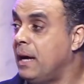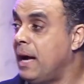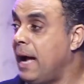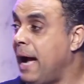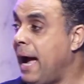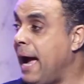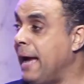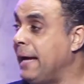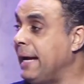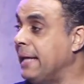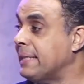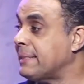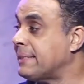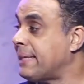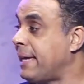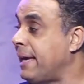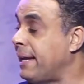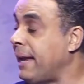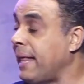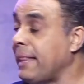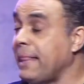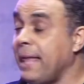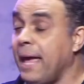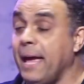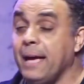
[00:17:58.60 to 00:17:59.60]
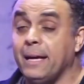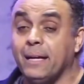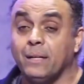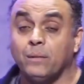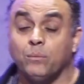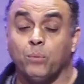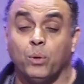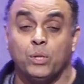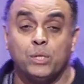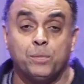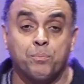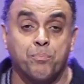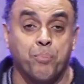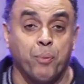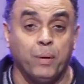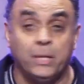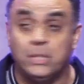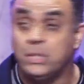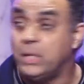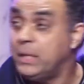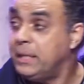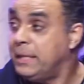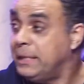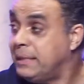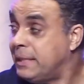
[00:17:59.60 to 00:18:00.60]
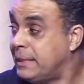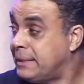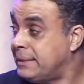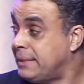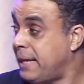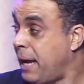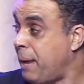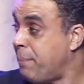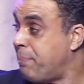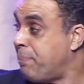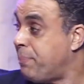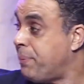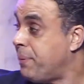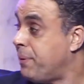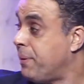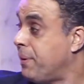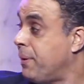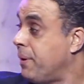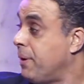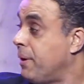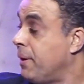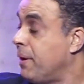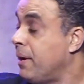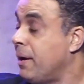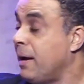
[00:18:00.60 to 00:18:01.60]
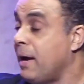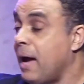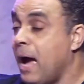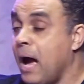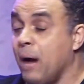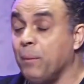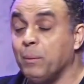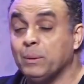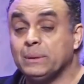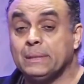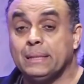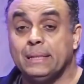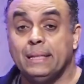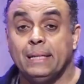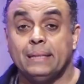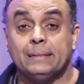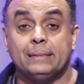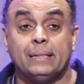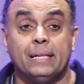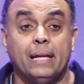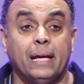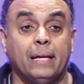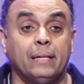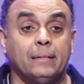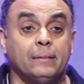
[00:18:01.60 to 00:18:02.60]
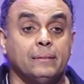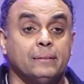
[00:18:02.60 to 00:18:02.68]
And as Kenneth Hagin was preaching in the tape, I was listening